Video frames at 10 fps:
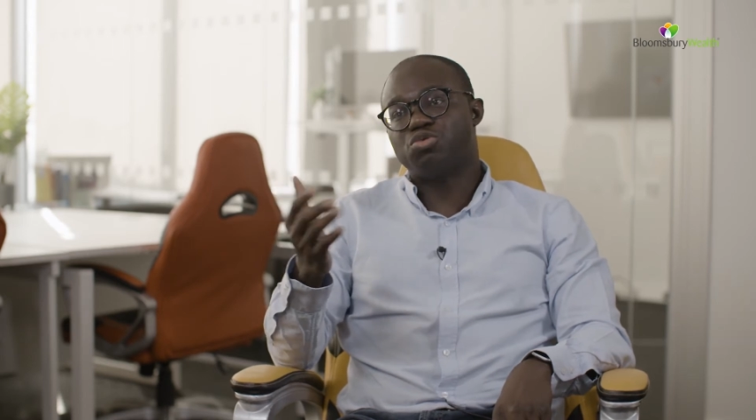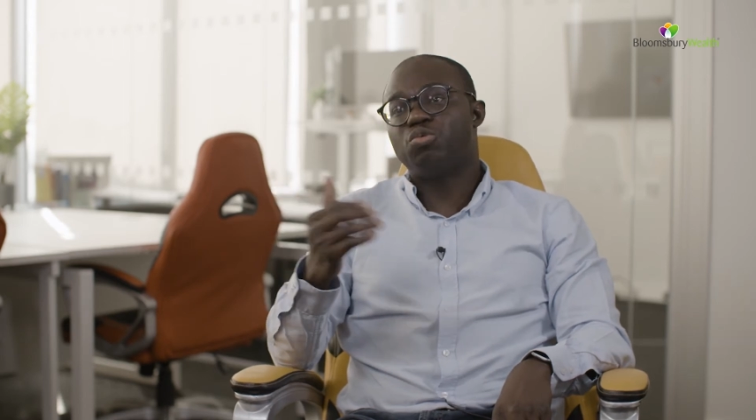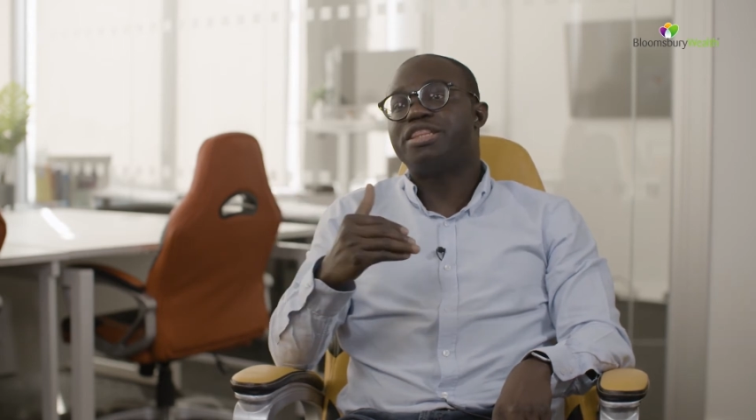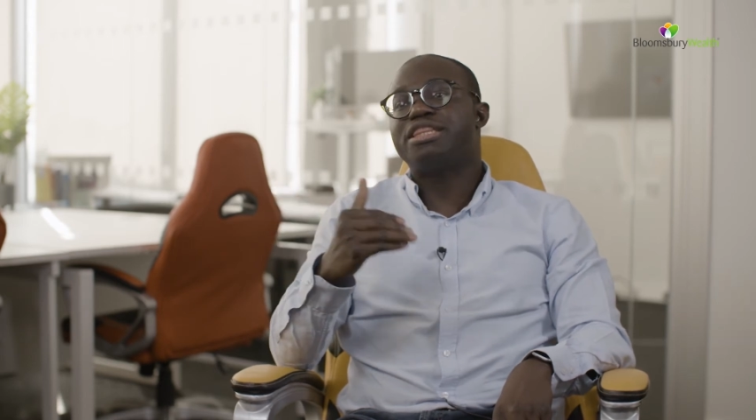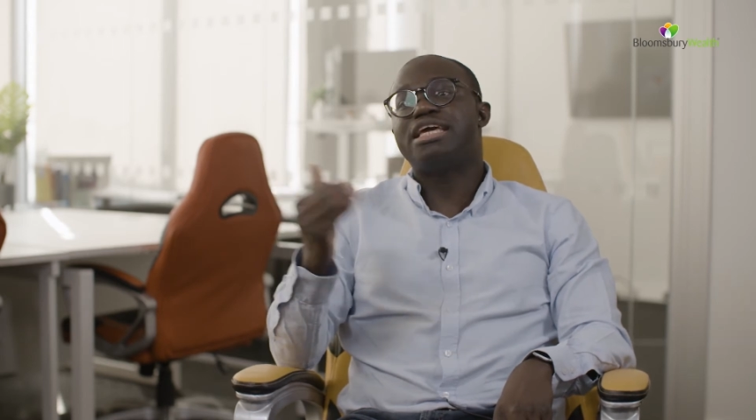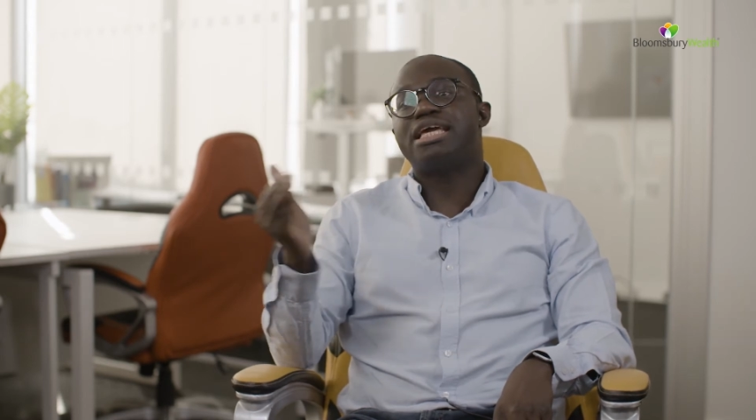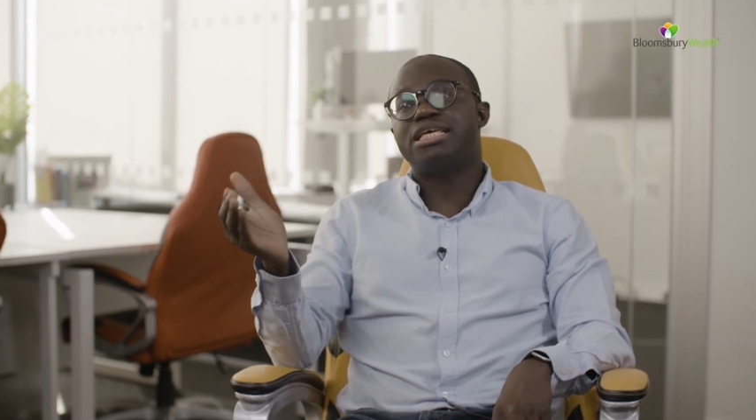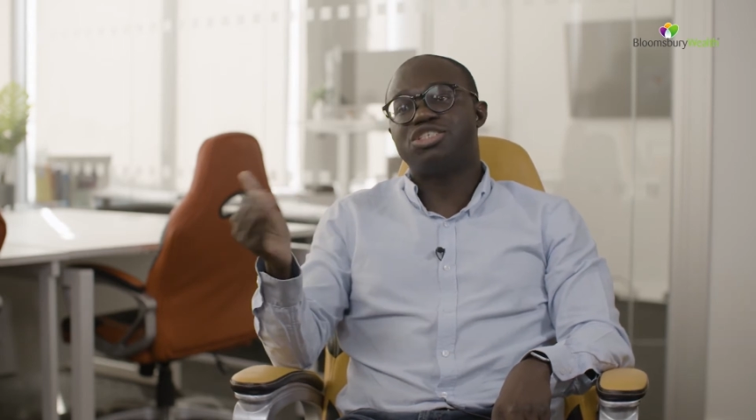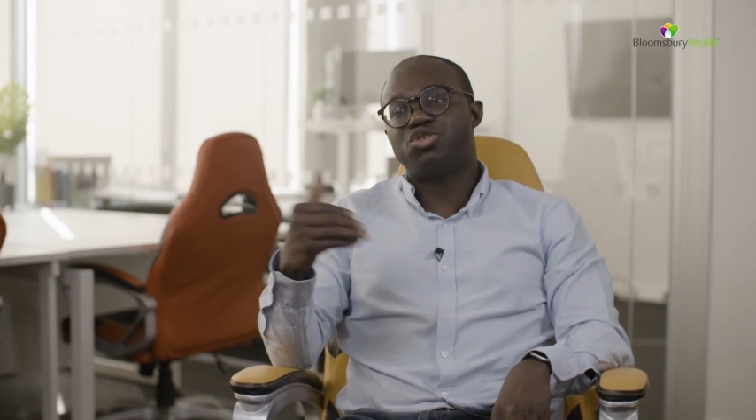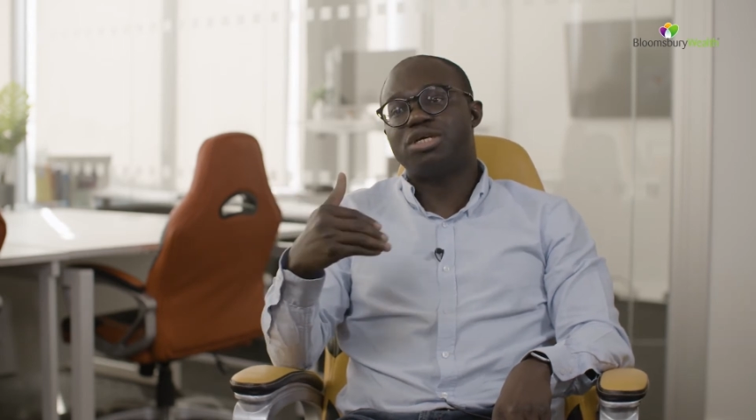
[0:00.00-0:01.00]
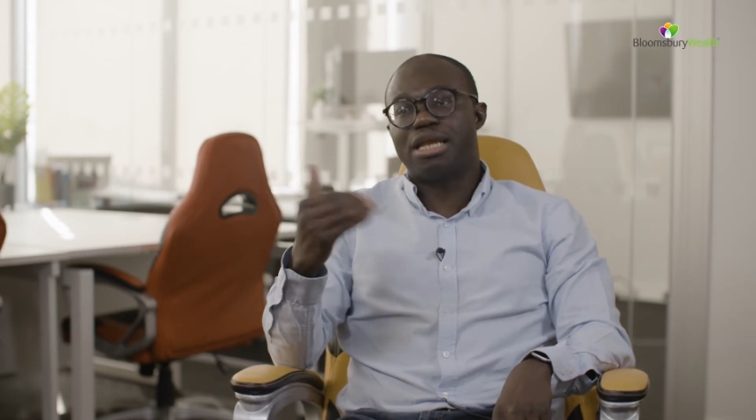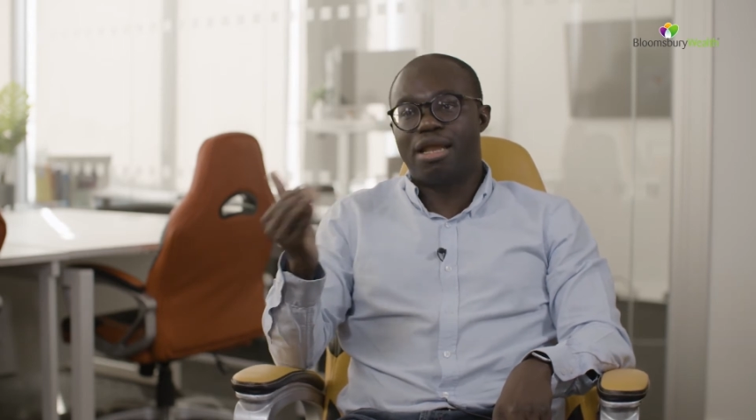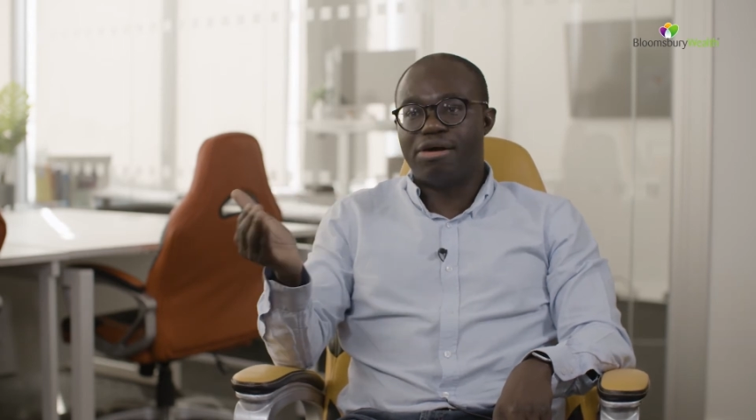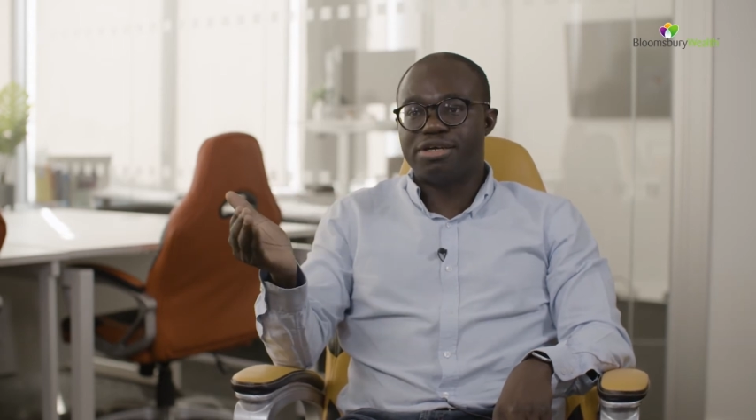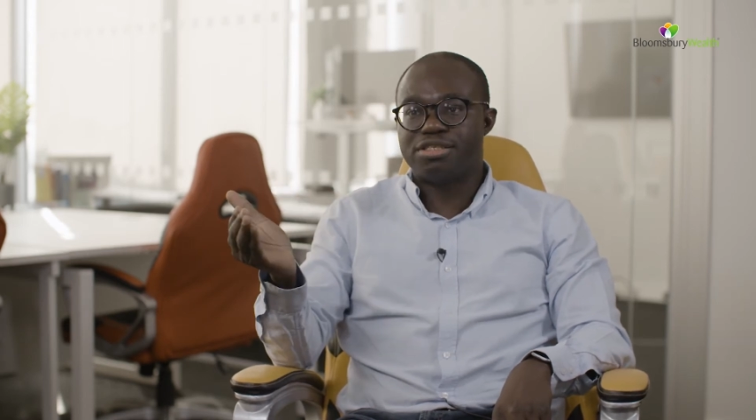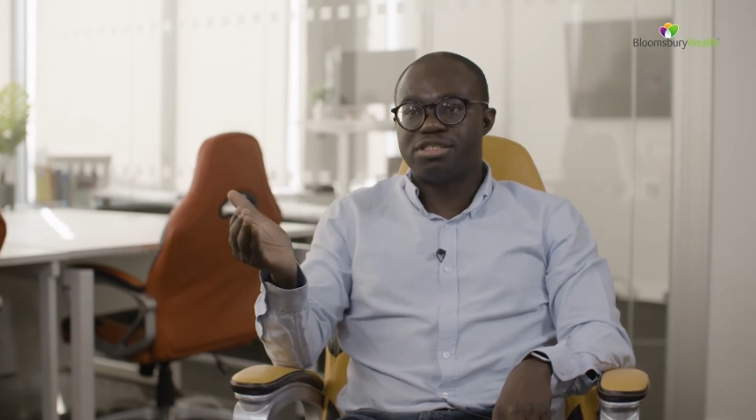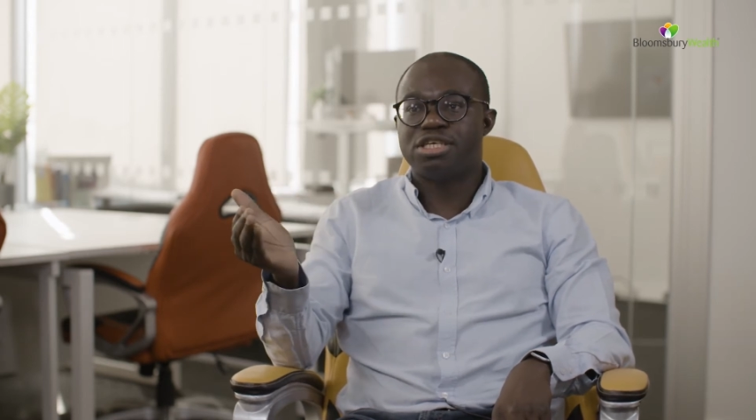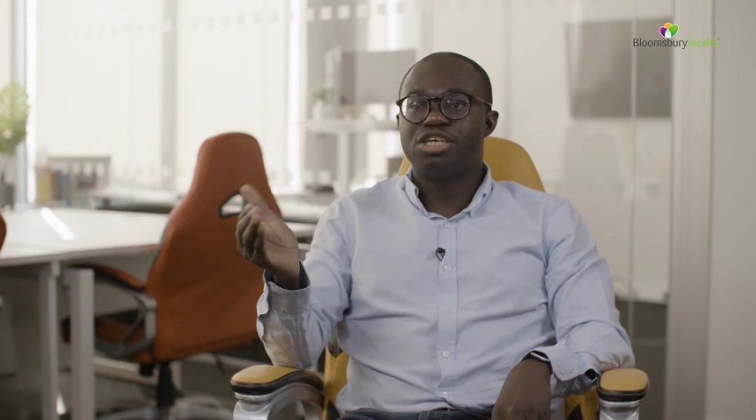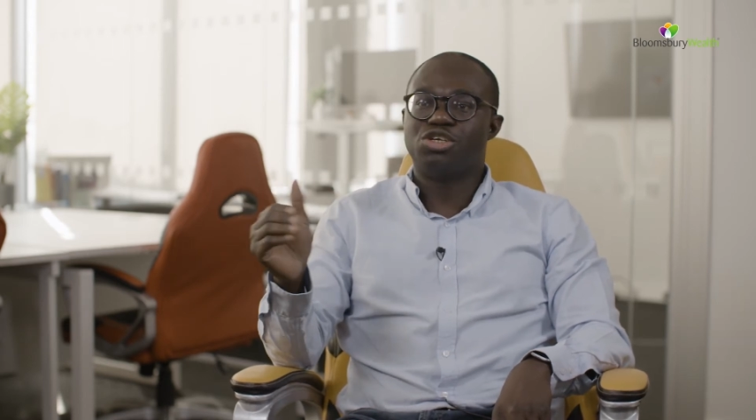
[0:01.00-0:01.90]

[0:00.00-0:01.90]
we think in straight lines.